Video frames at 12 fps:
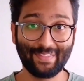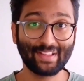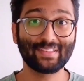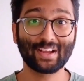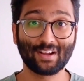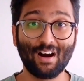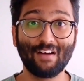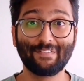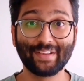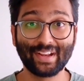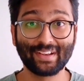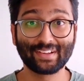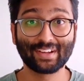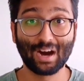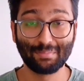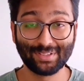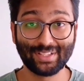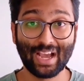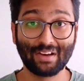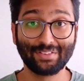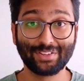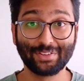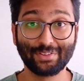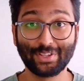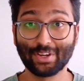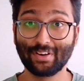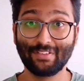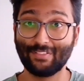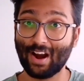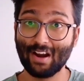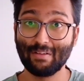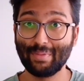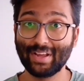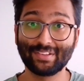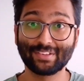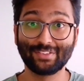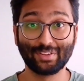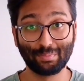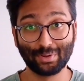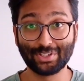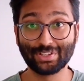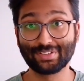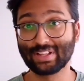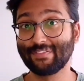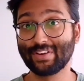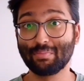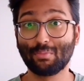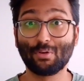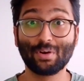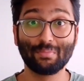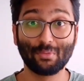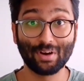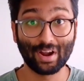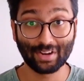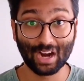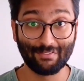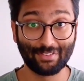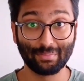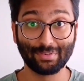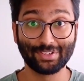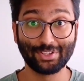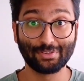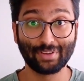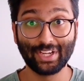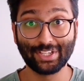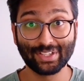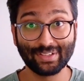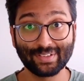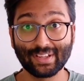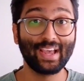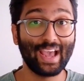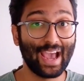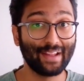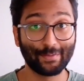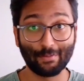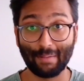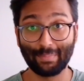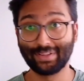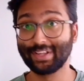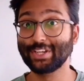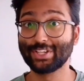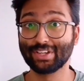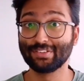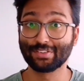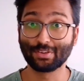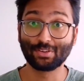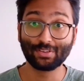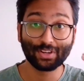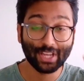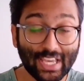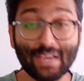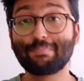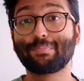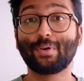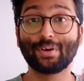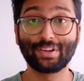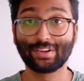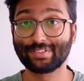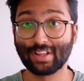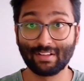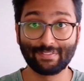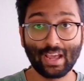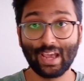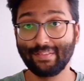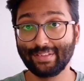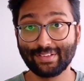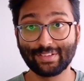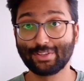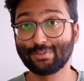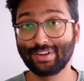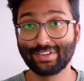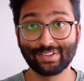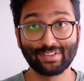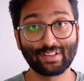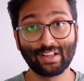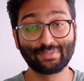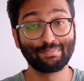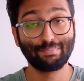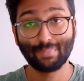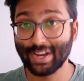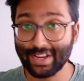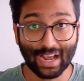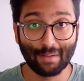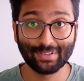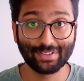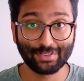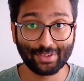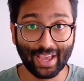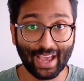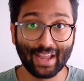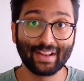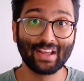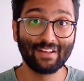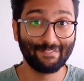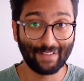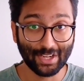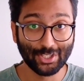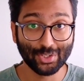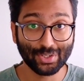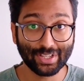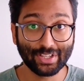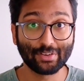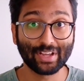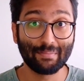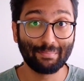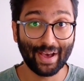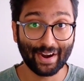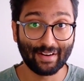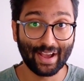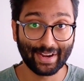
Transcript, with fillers: think that confidence comes down to your environment. So put yourself in more and more uncomfortable situations and repetition. So keep putting yourself in these situations as many times as you can, and eventually you'll get better at